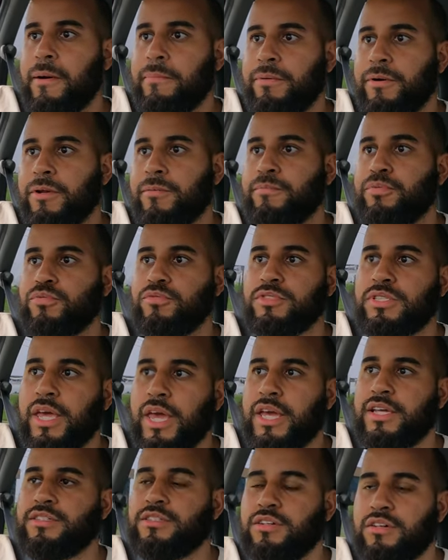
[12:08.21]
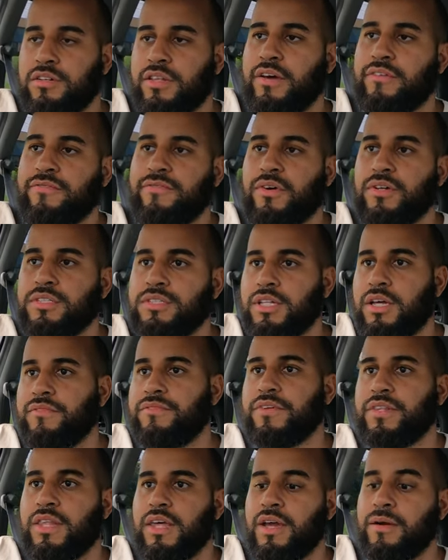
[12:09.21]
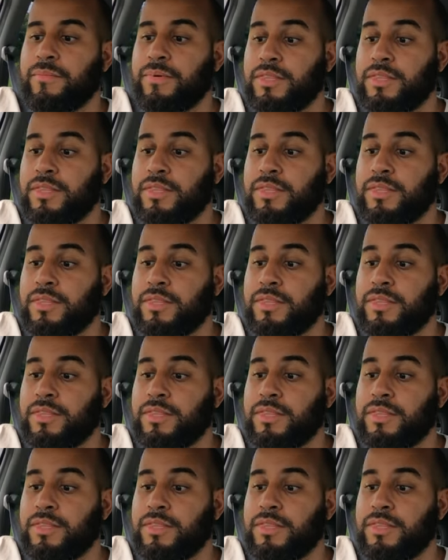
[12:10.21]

I put a boost gauge and all that fun stuff in there.